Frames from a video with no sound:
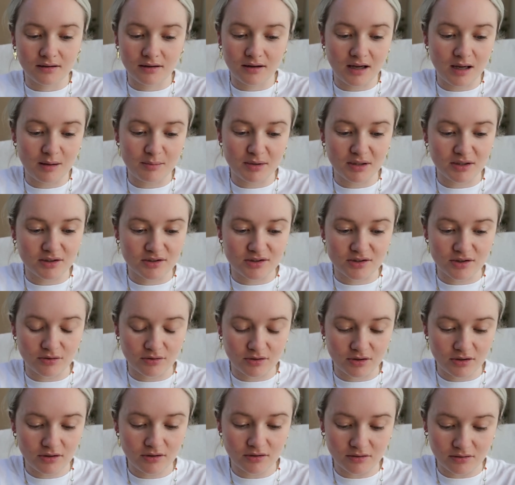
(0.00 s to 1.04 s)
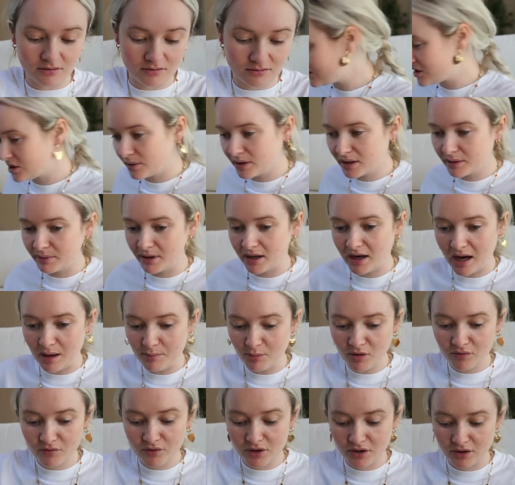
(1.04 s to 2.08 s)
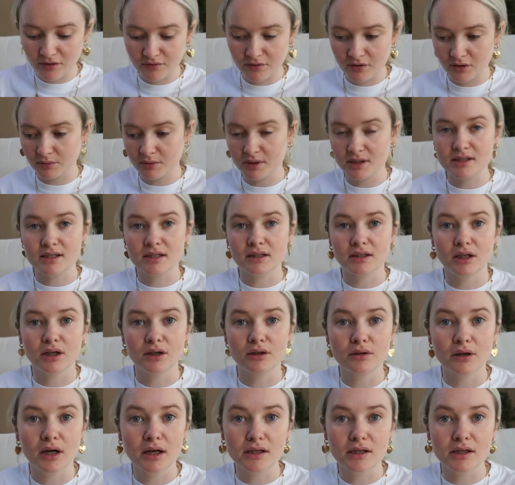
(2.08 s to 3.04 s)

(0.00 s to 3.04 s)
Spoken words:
I mean, so cute. So anyway, I'm over here for a reason though.